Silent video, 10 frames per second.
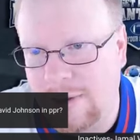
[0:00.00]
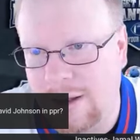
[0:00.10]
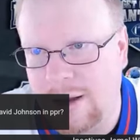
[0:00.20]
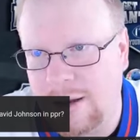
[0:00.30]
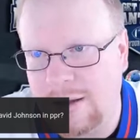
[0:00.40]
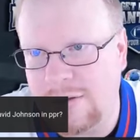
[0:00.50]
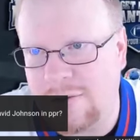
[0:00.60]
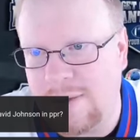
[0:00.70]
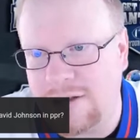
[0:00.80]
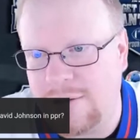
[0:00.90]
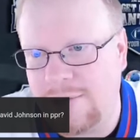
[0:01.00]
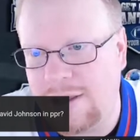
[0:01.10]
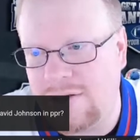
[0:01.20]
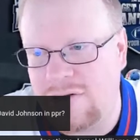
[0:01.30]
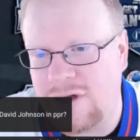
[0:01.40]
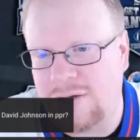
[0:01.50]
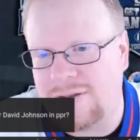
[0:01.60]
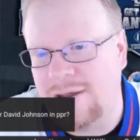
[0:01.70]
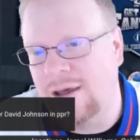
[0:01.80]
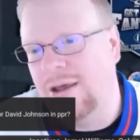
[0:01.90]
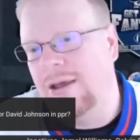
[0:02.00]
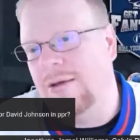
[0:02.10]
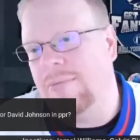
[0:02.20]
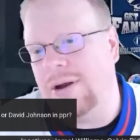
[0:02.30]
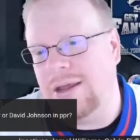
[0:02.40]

in this matchup against the Chiefs, but